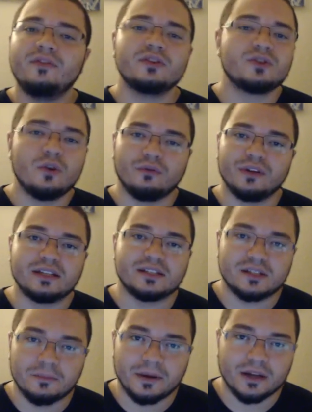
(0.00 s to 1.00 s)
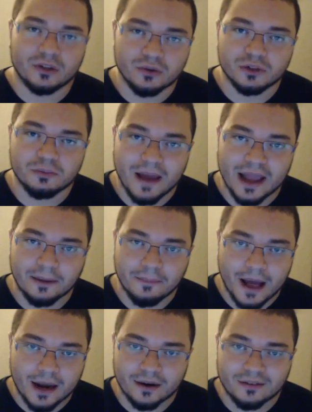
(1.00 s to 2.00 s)
and there's no reason to be a douchebag
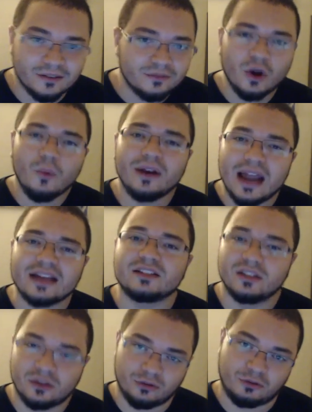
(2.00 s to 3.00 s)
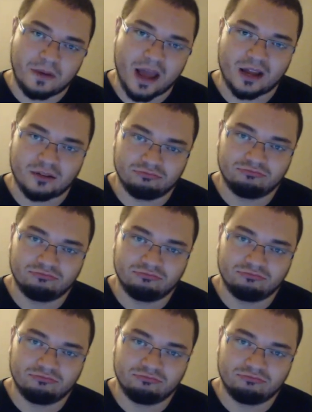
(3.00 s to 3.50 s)
about it. No one likes a douchebag.